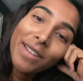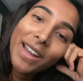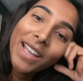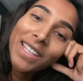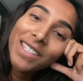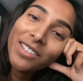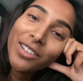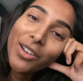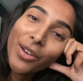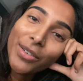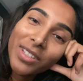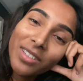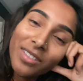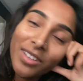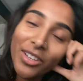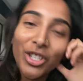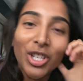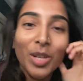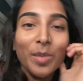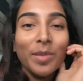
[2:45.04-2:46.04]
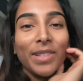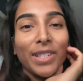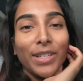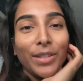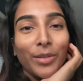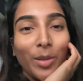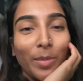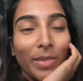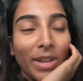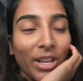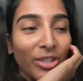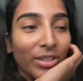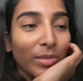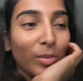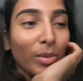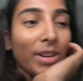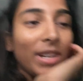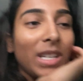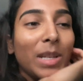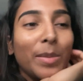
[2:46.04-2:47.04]
To go to the gym soon, but I just
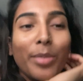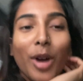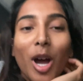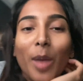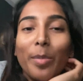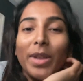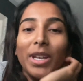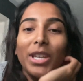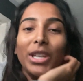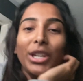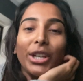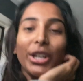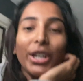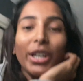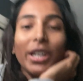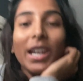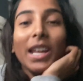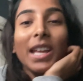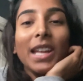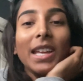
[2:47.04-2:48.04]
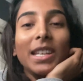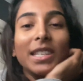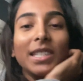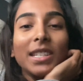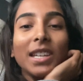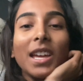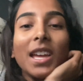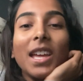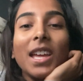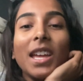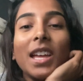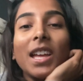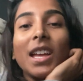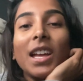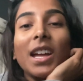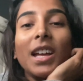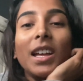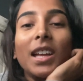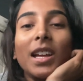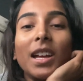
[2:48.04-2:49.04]
wanted to pop in here and
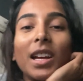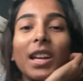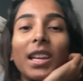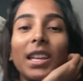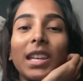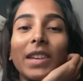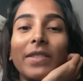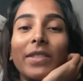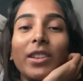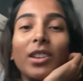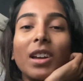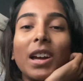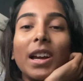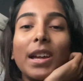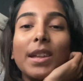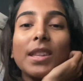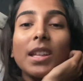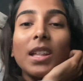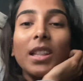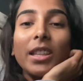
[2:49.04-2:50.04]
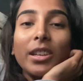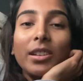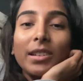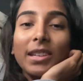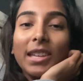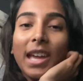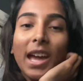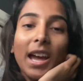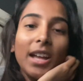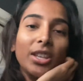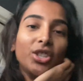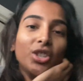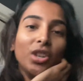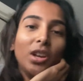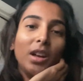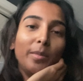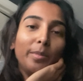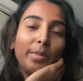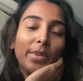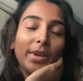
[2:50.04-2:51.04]
give you guys a little catch
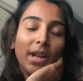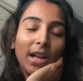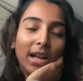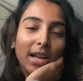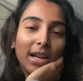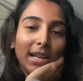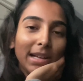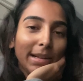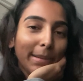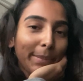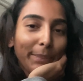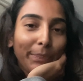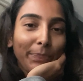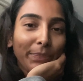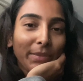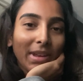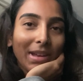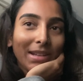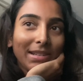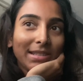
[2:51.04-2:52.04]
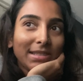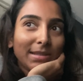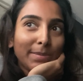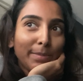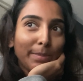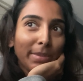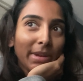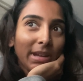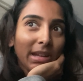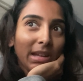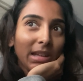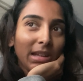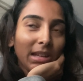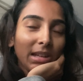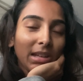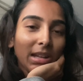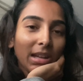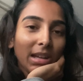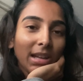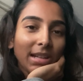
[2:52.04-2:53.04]
up. It's
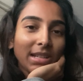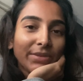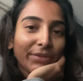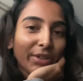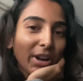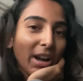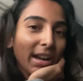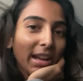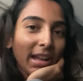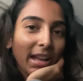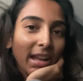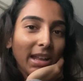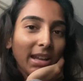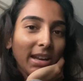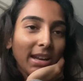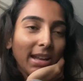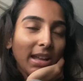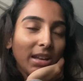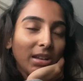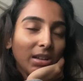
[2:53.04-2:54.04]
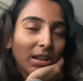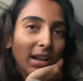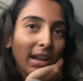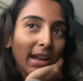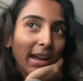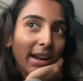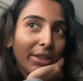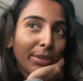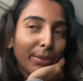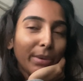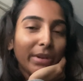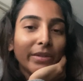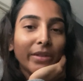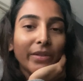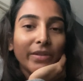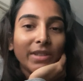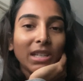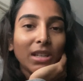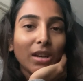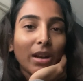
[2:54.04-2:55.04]
Friday and I end at
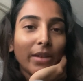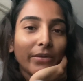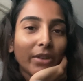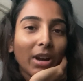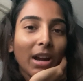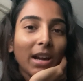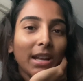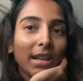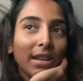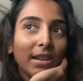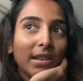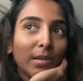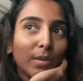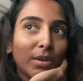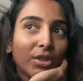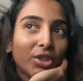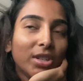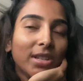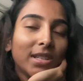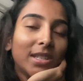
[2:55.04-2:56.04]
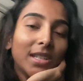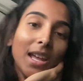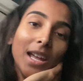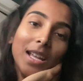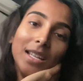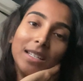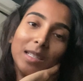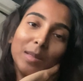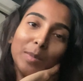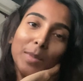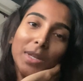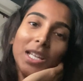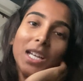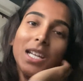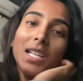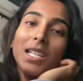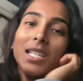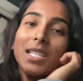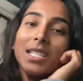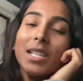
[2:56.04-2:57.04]
3:15 on Fridays, which is nice
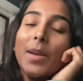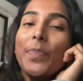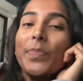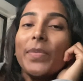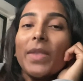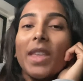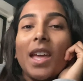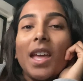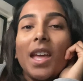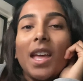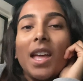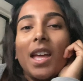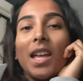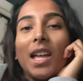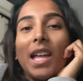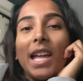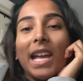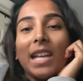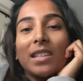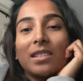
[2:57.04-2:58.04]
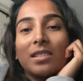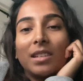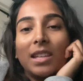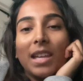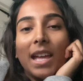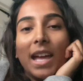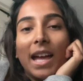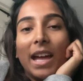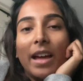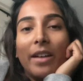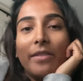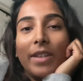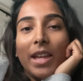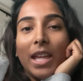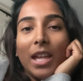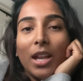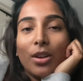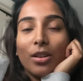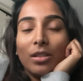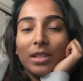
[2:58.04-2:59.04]
because I get to have
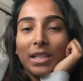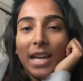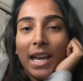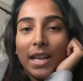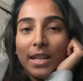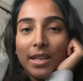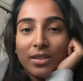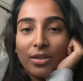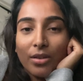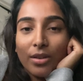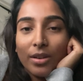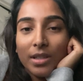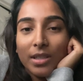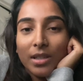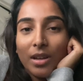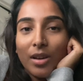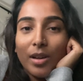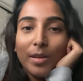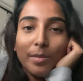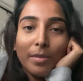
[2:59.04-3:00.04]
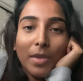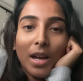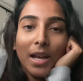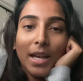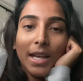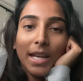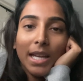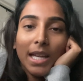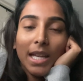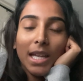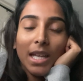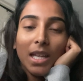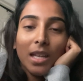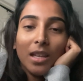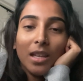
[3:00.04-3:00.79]
a early head start on my